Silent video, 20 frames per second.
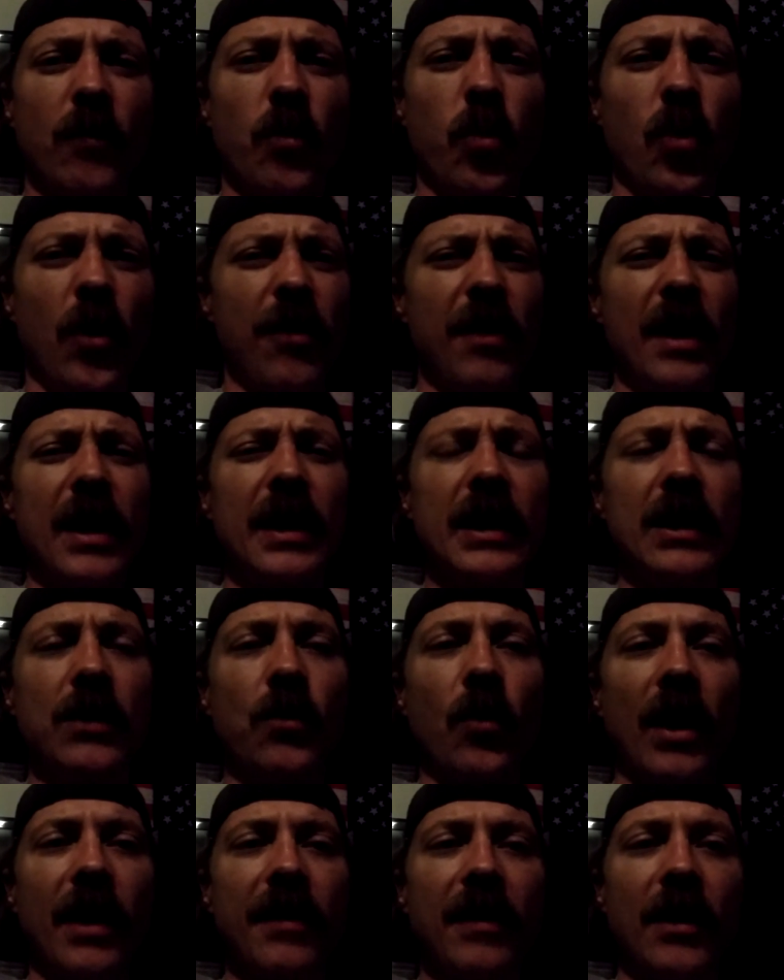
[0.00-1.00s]
were
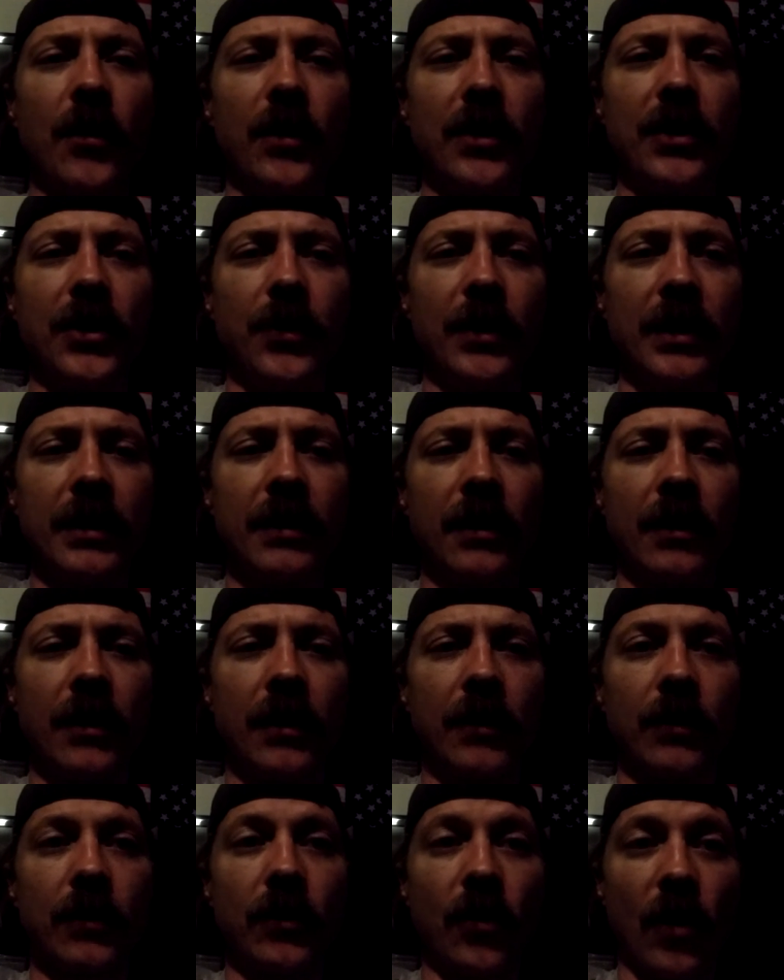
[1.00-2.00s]
thinking, why they were doing
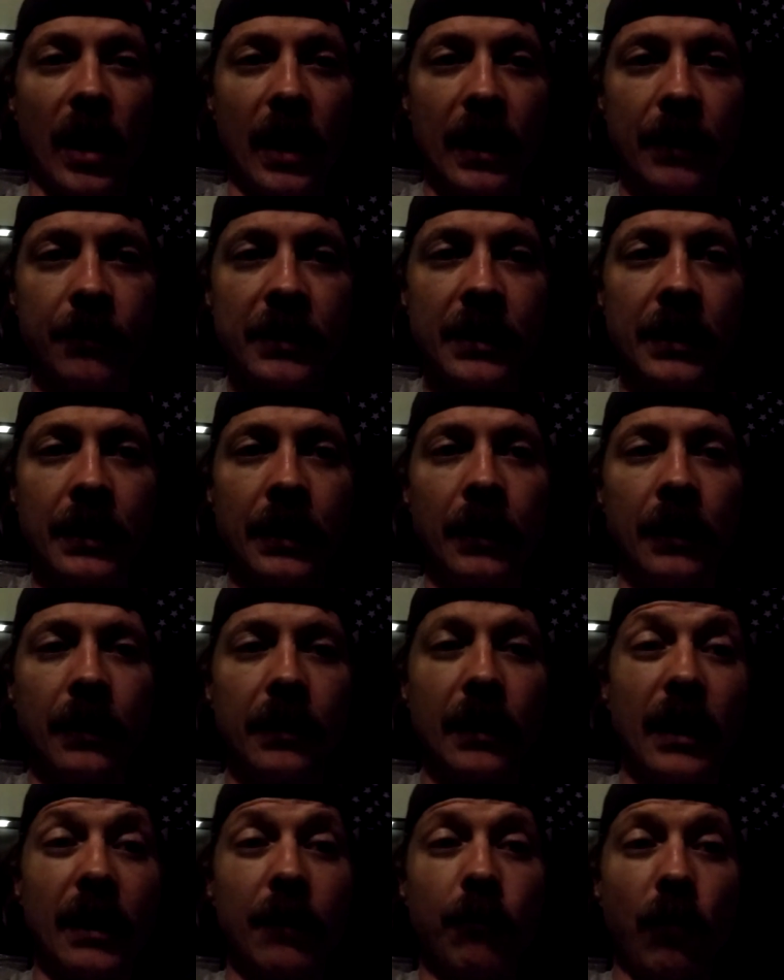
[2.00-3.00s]
their crimes
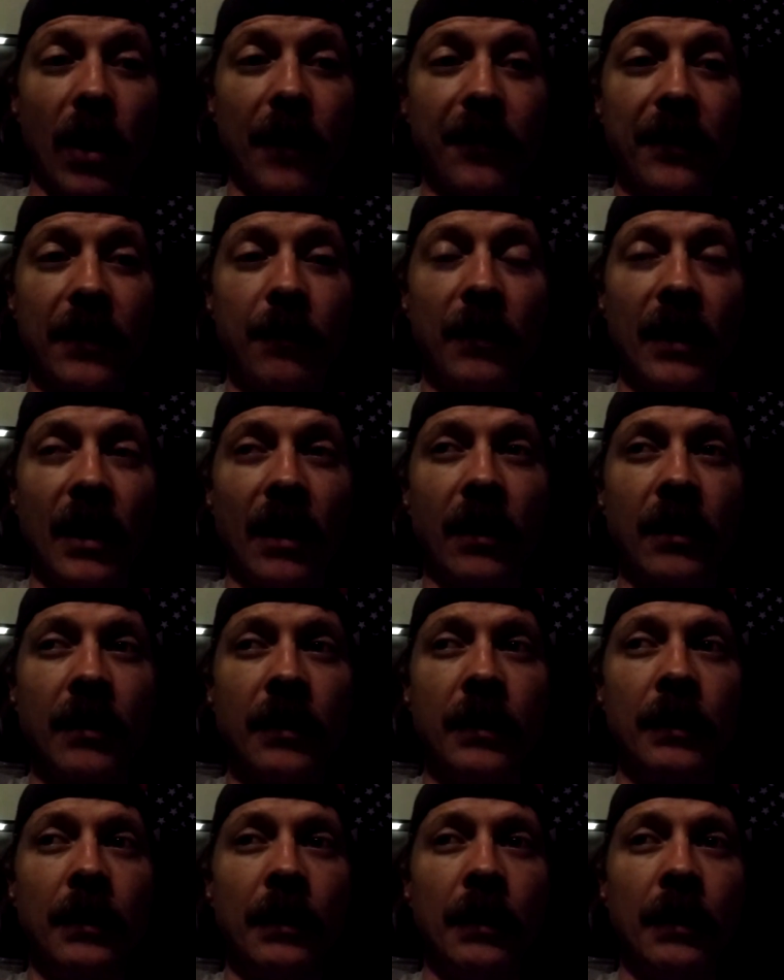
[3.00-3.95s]
that brought them there.